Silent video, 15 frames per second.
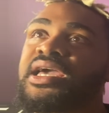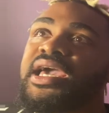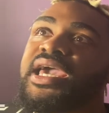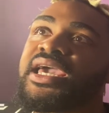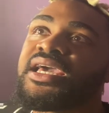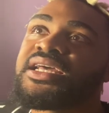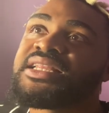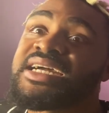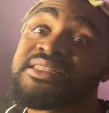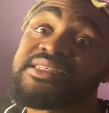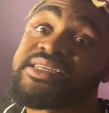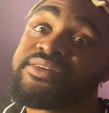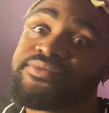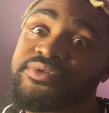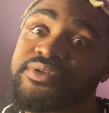And that's
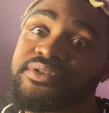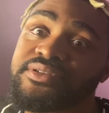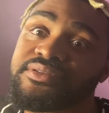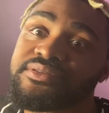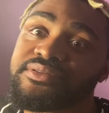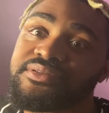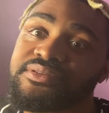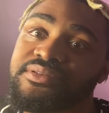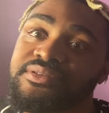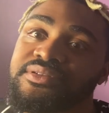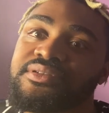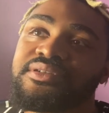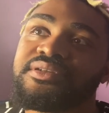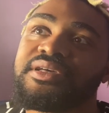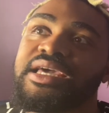evil.
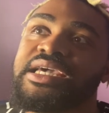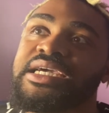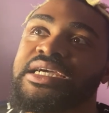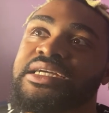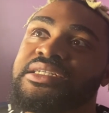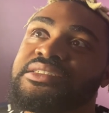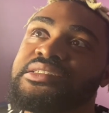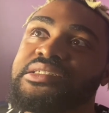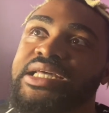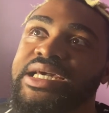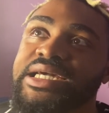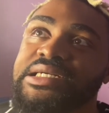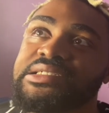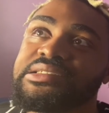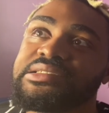And
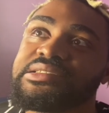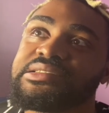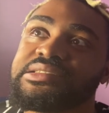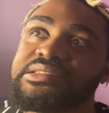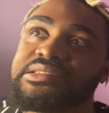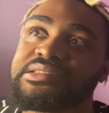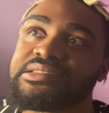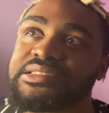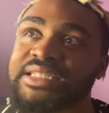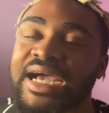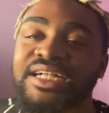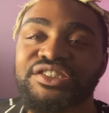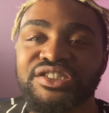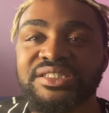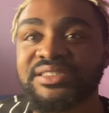like,
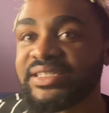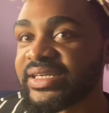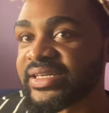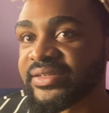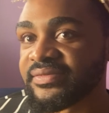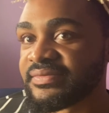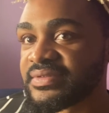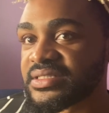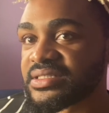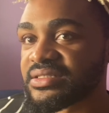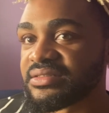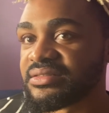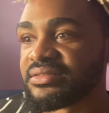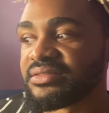that gives